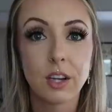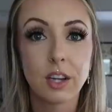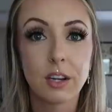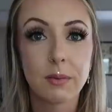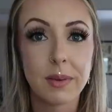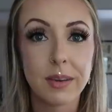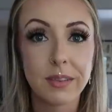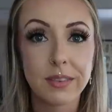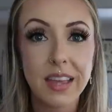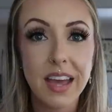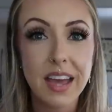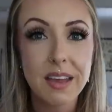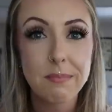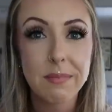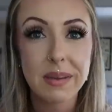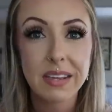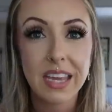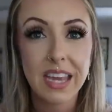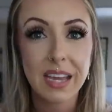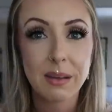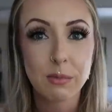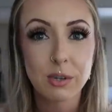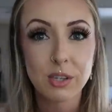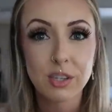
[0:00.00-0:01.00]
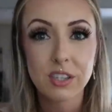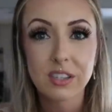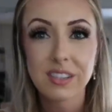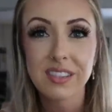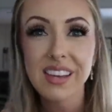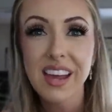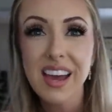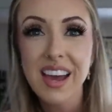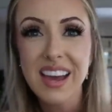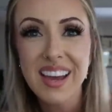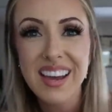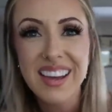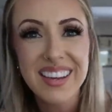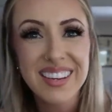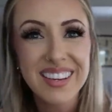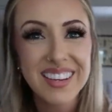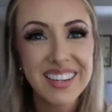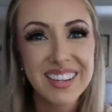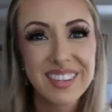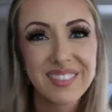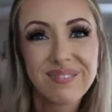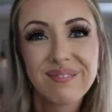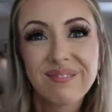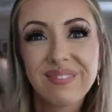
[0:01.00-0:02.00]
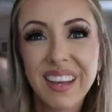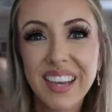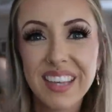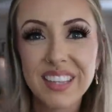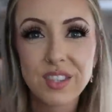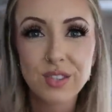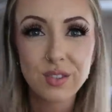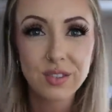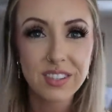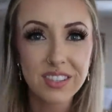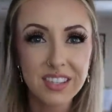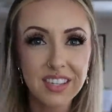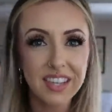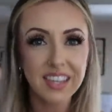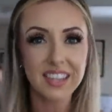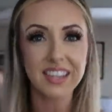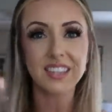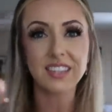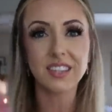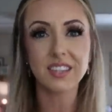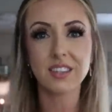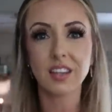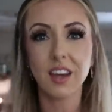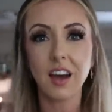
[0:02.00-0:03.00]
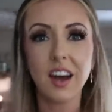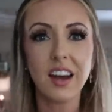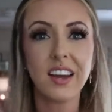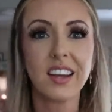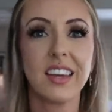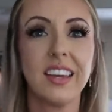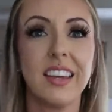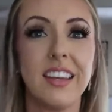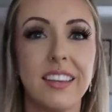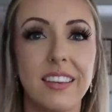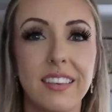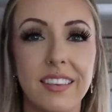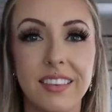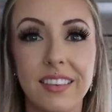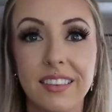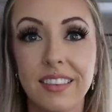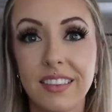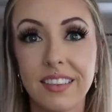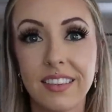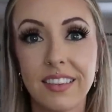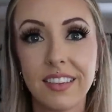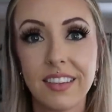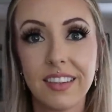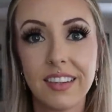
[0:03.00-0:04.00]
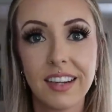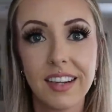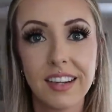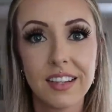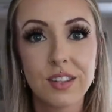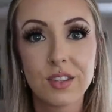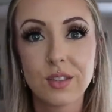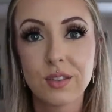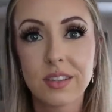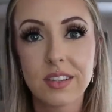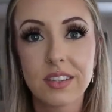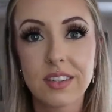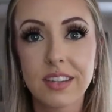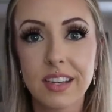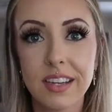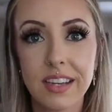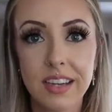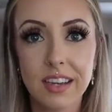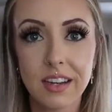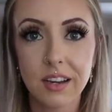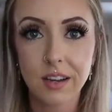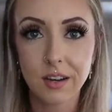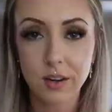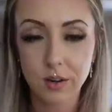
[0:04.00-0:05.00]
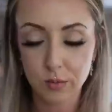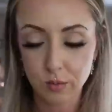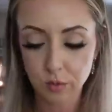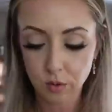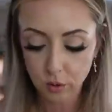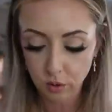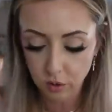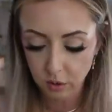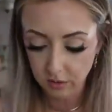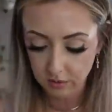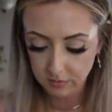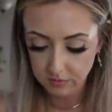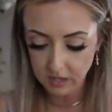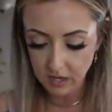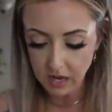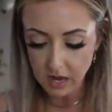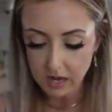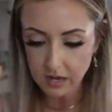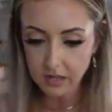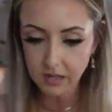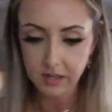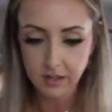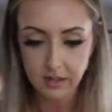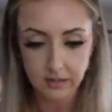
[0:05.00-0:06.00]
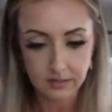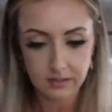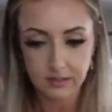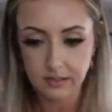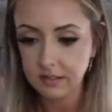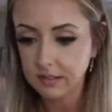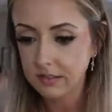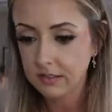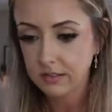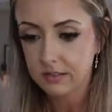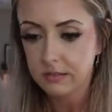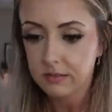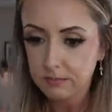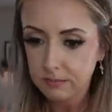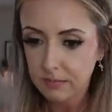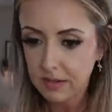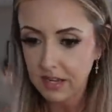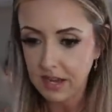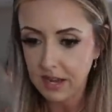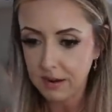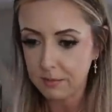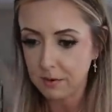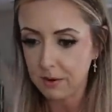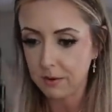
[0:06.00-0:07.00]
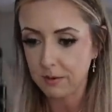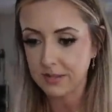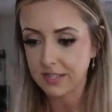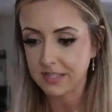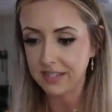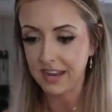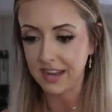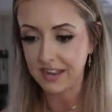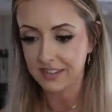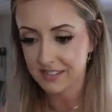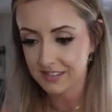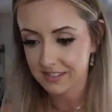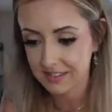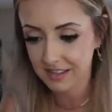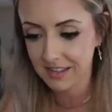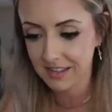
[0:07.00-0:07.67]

Sorry about that, my camera just died. As soon as I get to talking, as soon as I get on a roll of talking, my camera always dies.